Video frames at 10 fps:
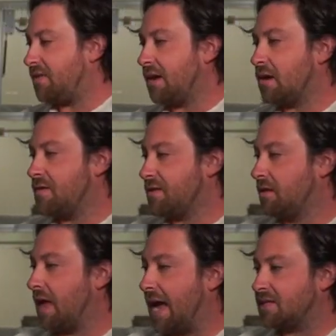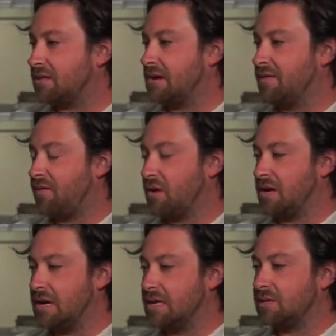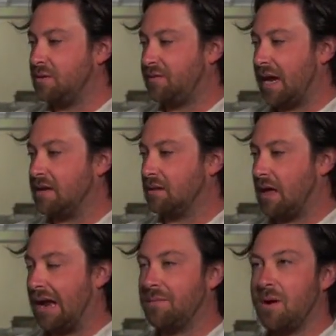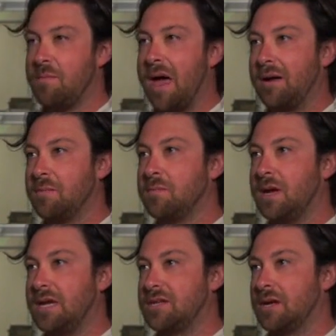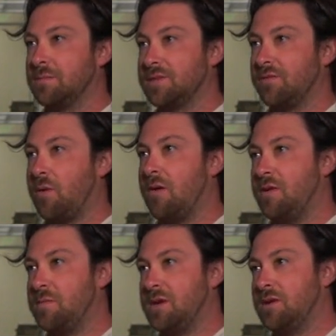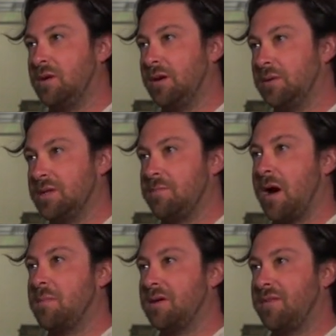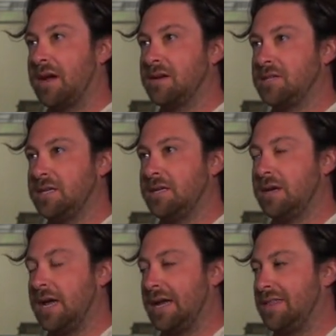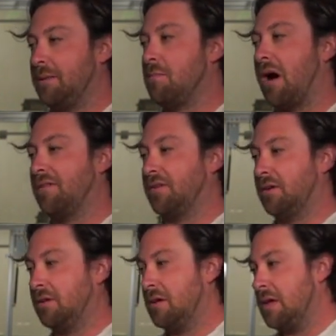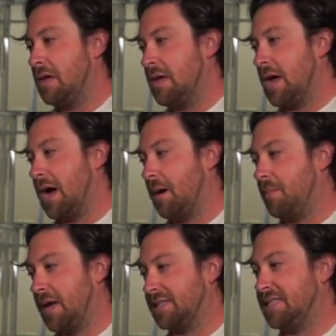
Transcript: think over the last three or four years, we've gained a lot of momentum in terms of what we've been doing with the Department of Energy. And I think Marvel um, has